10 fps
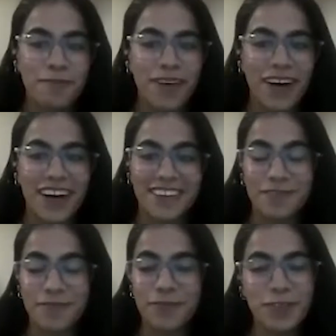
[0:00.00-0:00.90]
But
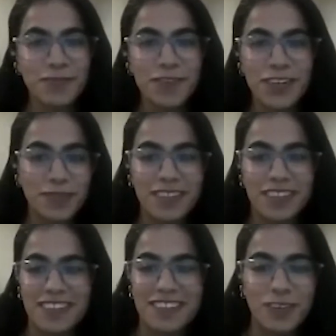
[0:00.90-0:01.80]
moving further
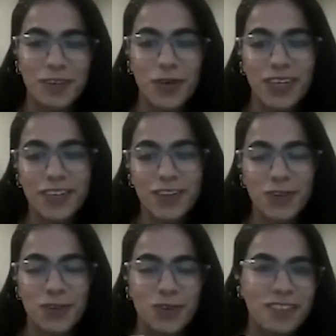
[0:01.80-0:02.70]
with this, so what are
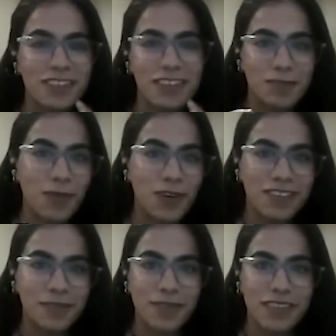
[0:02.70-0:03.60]
your roles and
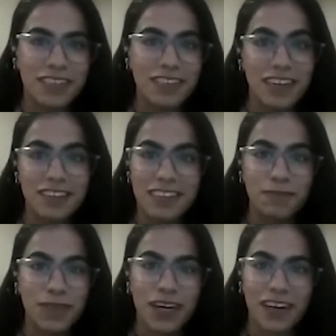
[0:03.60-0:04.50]
responsibilities at
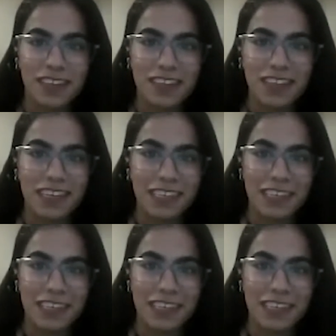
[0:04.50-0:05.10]
CPRS like?